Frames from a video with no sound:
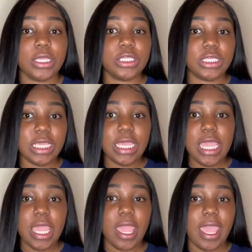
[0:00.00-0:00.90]

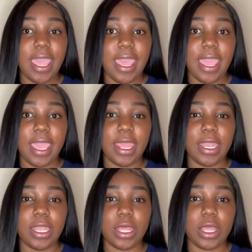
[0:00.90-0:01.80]
she
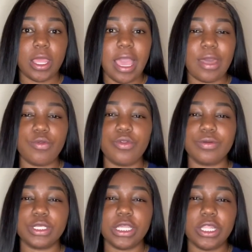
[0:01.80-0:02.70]
had, I don't
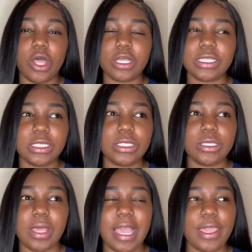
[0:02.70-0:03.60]
know if she lost it
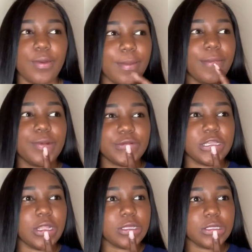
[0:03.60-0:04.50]
to, I can't remember if
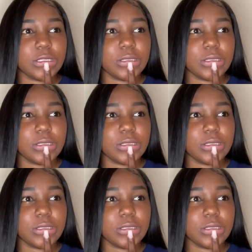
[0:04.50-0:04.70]
she lost